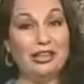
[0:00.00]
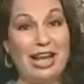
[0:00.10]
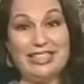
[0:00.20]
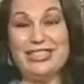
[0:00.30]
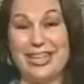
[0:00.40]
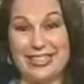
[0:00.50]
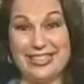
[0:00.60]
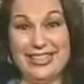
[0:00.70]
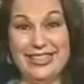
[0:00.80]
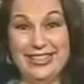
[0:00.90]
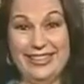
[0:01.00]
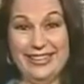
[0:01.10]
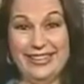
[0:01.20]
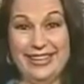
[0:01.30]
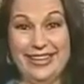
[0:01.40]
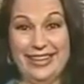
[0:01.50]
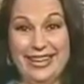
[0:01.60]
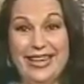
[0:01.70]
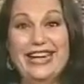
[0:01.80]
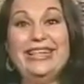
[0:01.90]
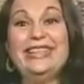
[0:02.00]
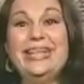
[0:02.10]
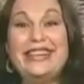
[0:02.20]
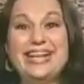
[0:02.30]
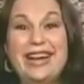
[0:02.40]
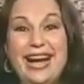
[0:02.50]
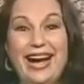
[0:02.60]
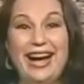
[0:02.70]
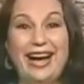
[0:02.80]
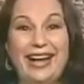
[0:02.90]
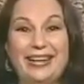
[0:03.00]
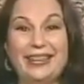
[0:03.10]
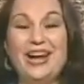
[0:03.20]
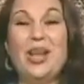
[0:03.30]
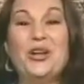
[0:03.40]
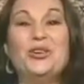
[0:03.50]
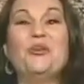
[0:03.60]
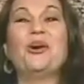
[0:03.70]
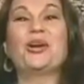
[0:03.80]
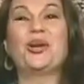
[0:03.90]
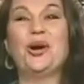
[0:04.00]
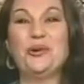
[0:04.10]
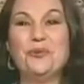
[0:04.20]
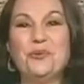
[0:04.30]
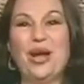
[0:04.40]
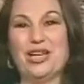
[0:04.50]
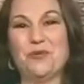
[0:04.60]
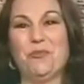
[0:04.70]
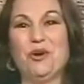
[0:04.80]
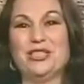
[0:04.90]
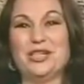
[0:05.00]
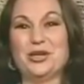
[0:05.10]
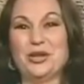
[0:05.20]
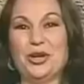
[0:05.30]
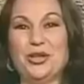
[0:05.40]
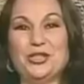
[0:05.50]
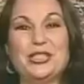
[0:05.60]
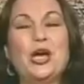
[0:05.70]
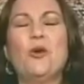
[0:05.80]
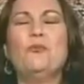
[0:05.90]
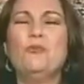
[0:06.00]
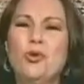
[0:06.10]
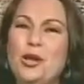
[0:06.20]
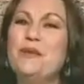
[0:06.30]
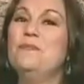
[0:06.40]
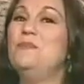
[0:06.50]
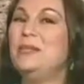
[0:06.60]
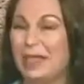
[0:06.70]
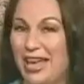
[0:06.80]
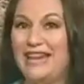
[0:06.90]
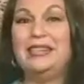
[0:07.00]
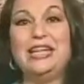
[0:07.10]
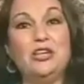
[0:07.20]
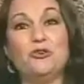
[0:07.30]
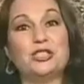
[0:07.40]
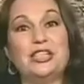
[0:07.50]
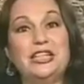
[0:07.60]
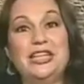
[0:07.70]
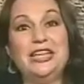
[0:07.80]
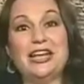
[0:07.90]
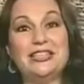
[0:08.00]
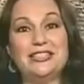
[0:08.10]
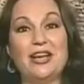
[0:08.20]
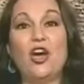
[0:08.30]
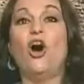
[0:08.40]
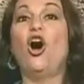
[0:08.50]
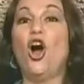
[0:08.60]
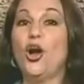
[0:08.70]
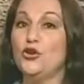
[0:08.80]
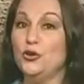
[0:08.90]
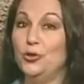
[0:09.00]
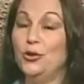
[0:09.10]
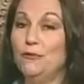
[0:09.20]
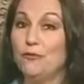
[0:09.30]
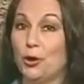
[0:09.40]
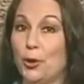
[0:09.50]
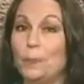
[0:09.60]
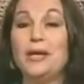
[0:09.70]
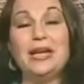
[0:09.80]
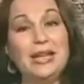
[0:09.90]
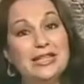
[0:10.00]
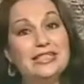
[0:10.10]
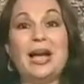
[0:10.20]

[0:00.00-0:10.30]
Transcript: last lesson? Indicar. You're correct, boys and girls. Muy bien, niños y niñas. Our new verb is